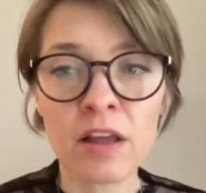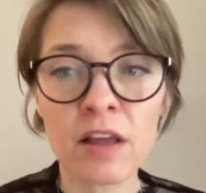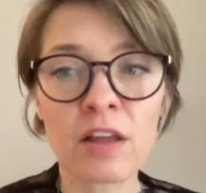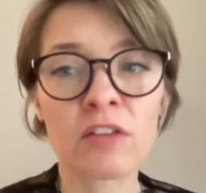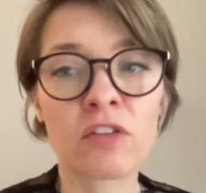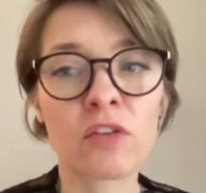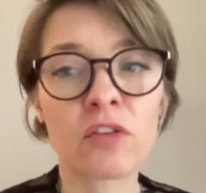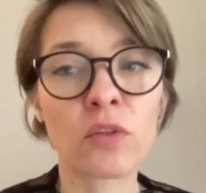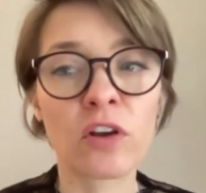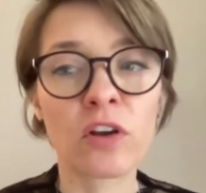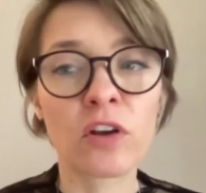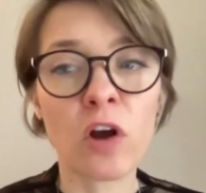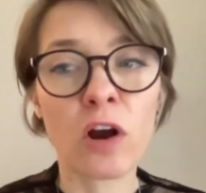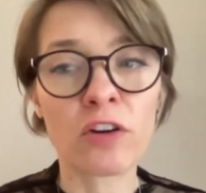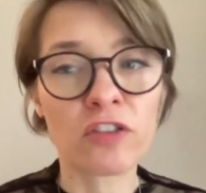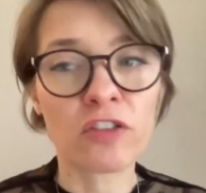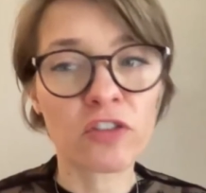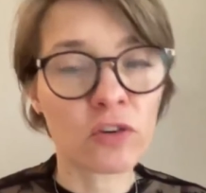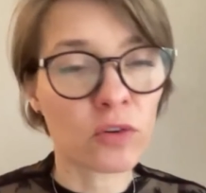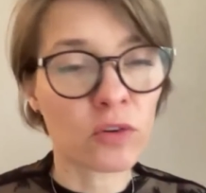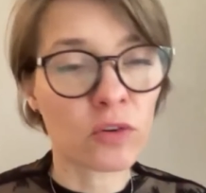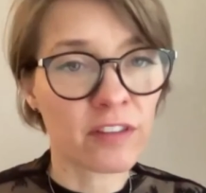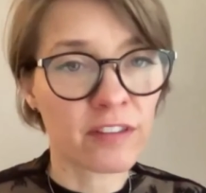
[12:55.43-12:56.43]
So the
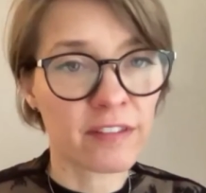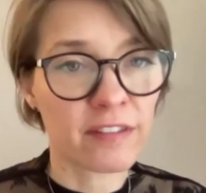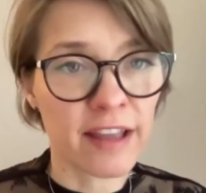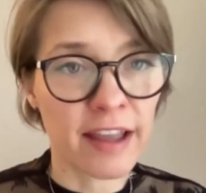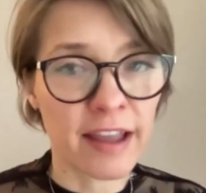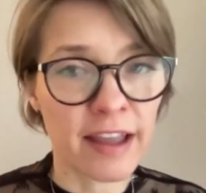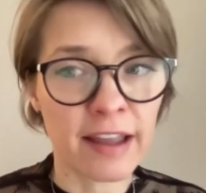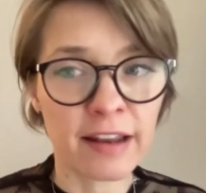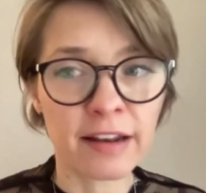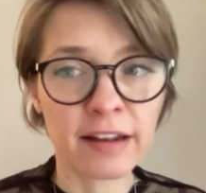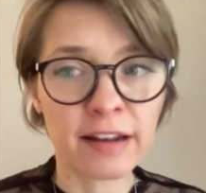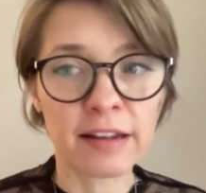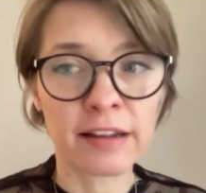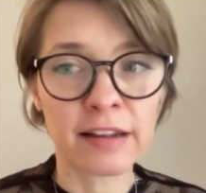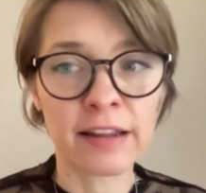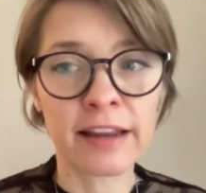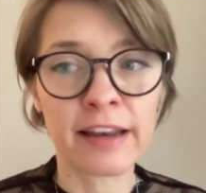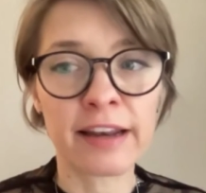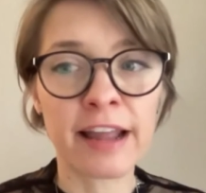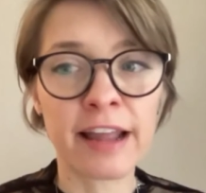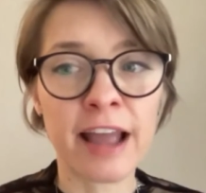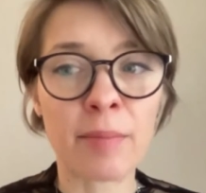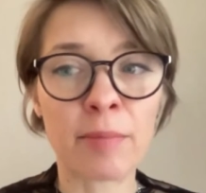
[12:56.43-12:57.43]
carceral state,
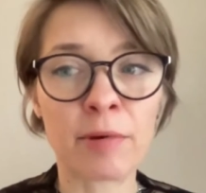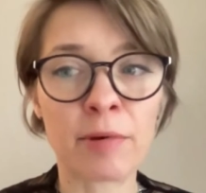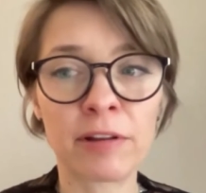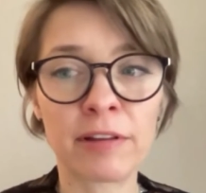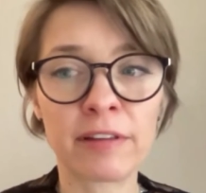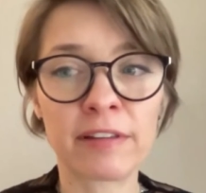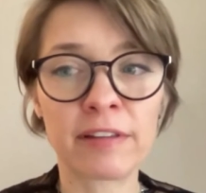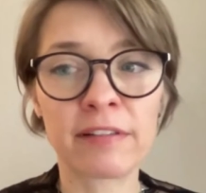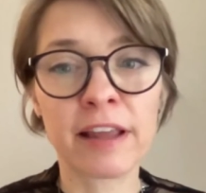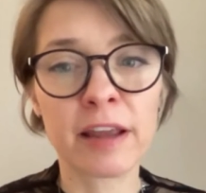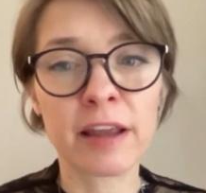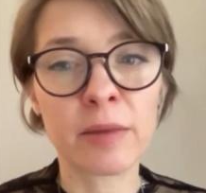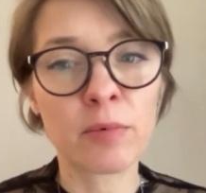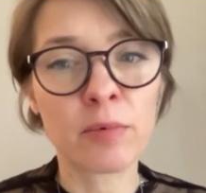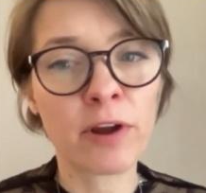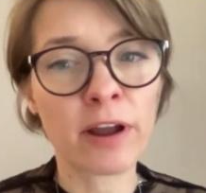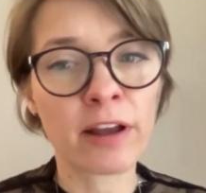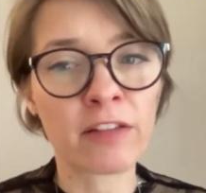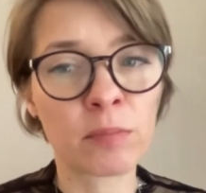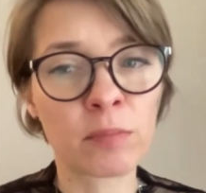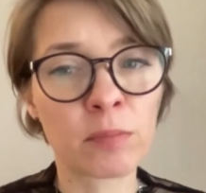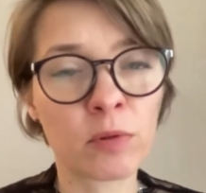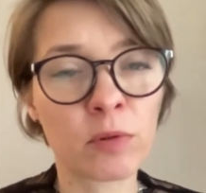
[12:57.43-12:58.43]
late capitalist labor
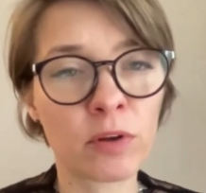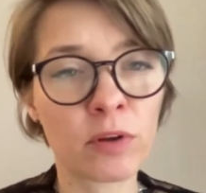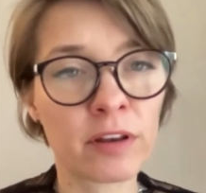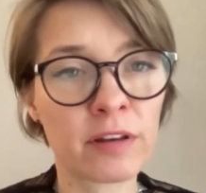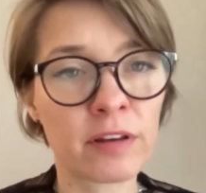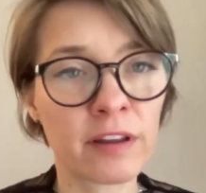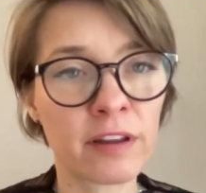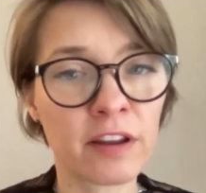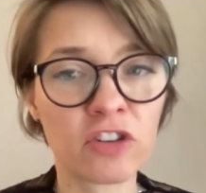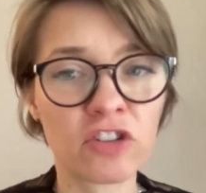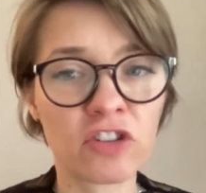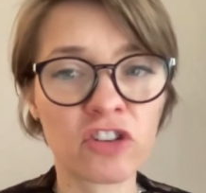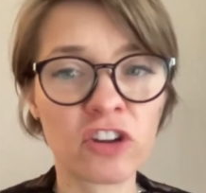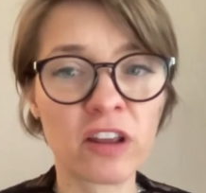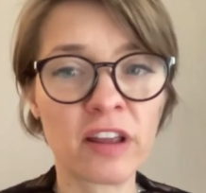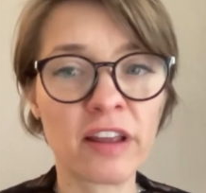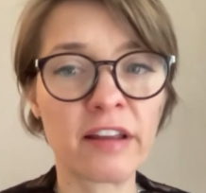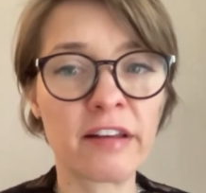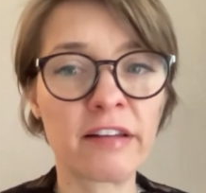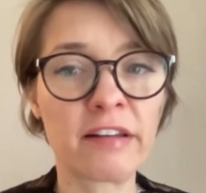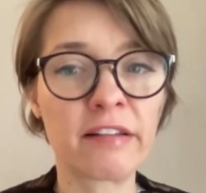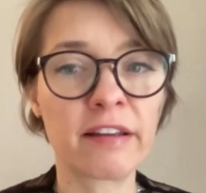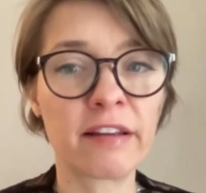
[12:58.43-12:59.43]

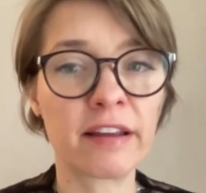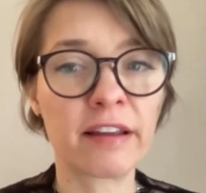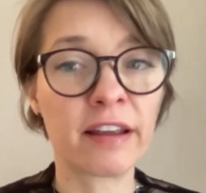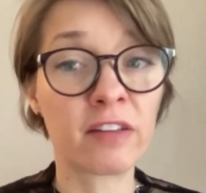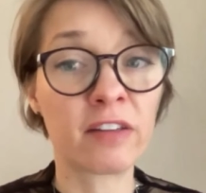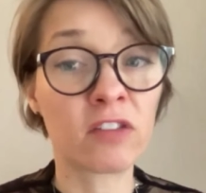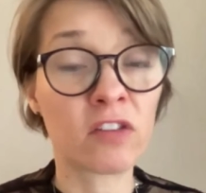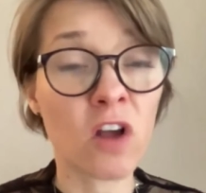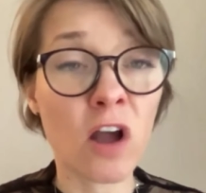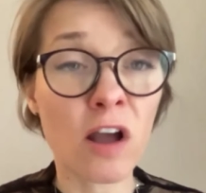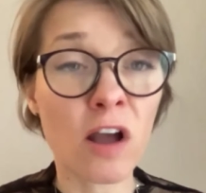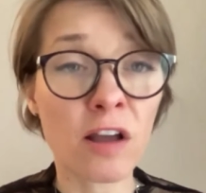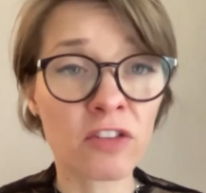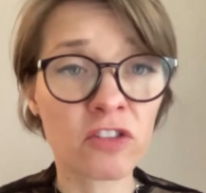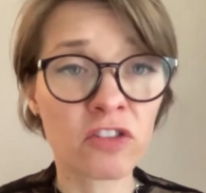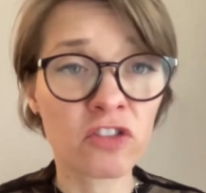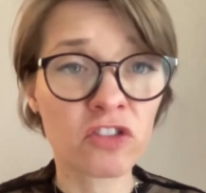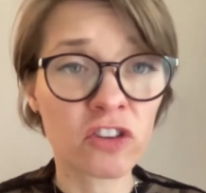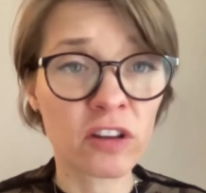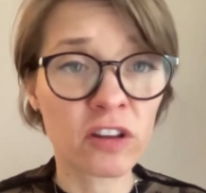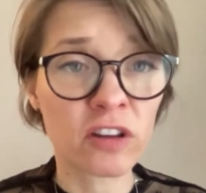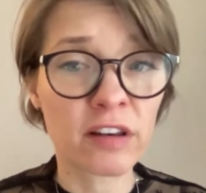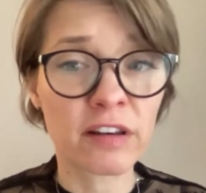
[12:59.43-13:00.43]
exploitation,
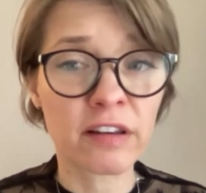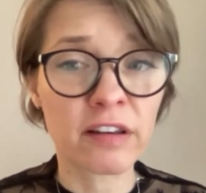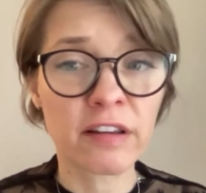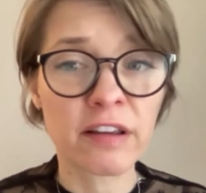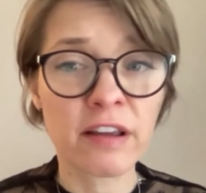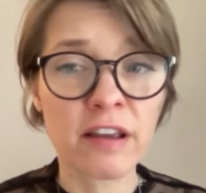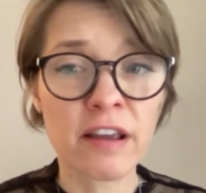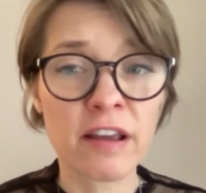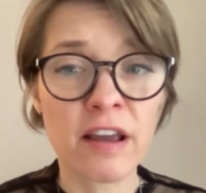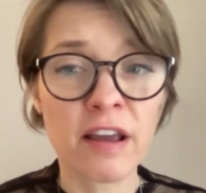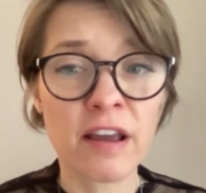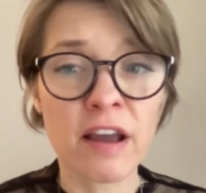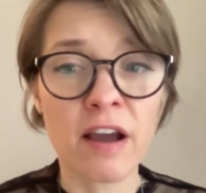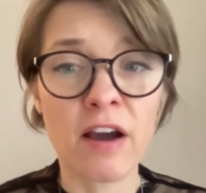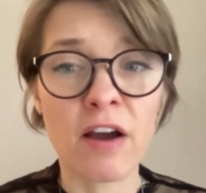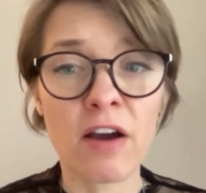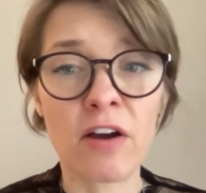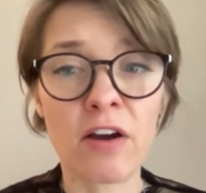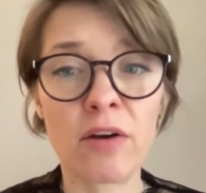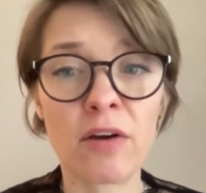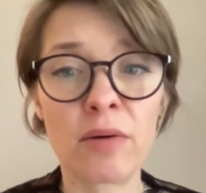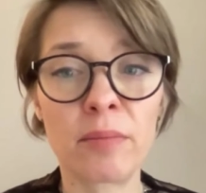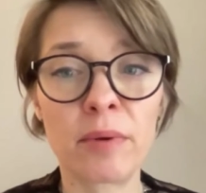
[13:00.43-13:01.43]
exhaustion,
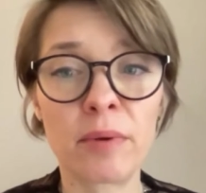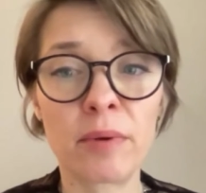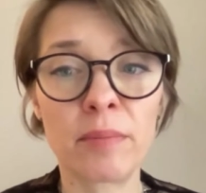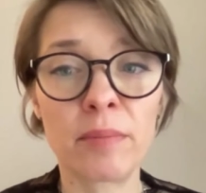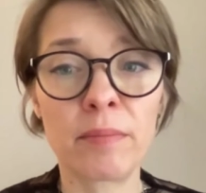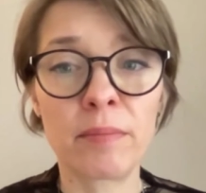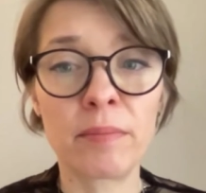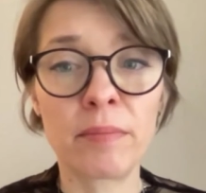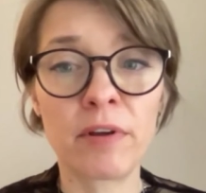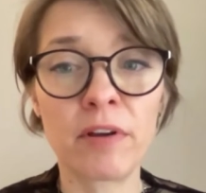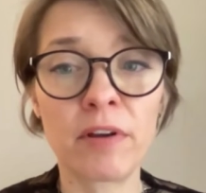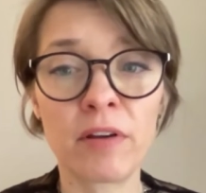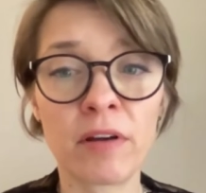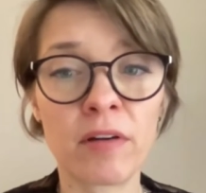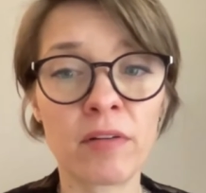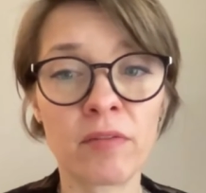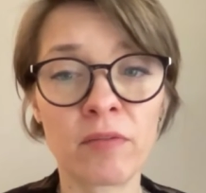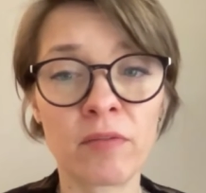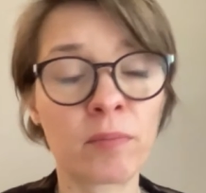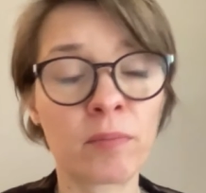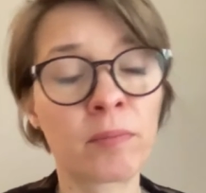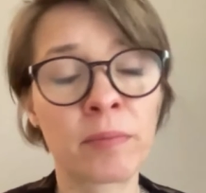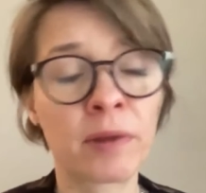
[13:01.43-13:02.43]

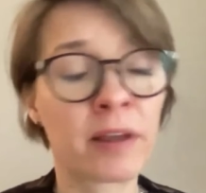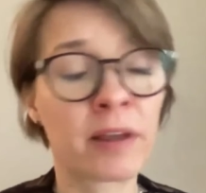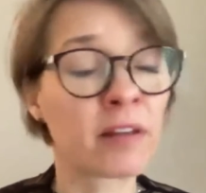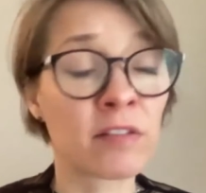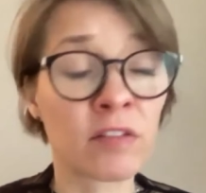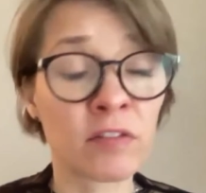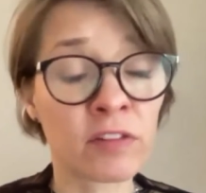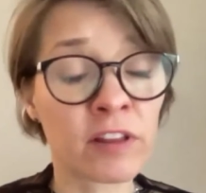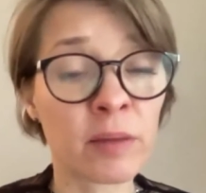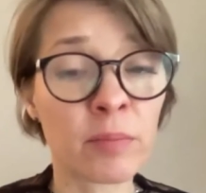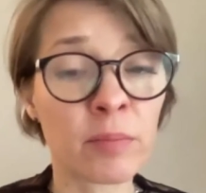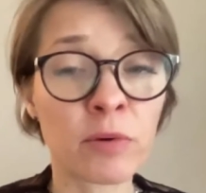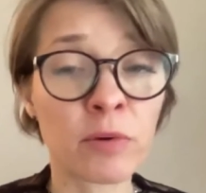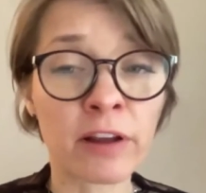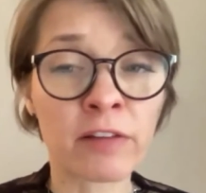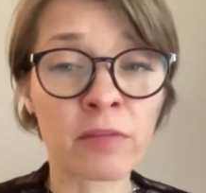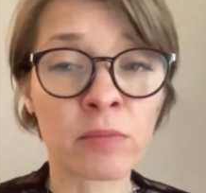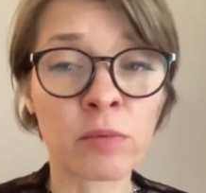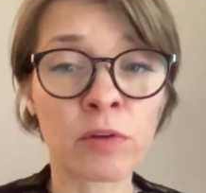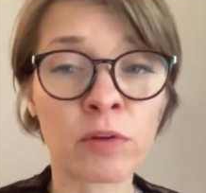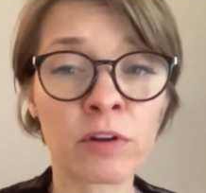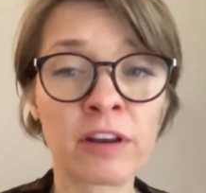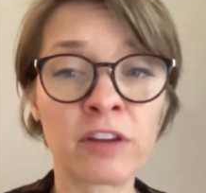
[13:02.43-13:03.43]
because of labor
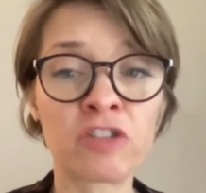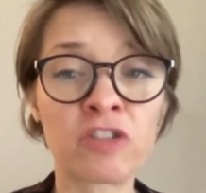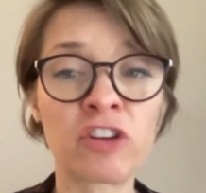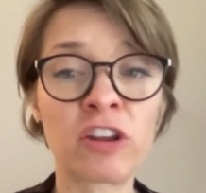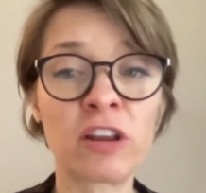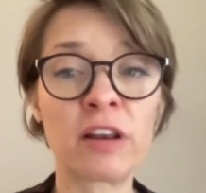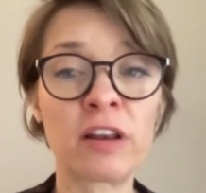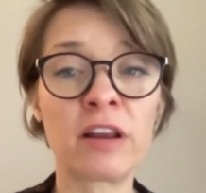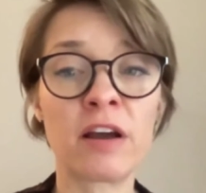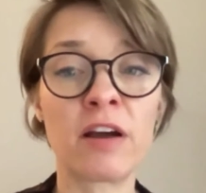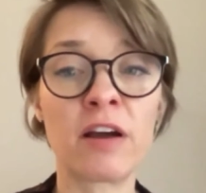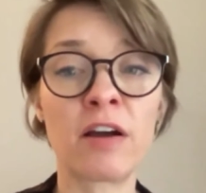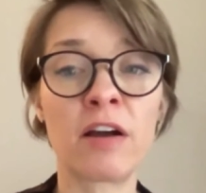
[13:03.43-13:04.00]
exploitation,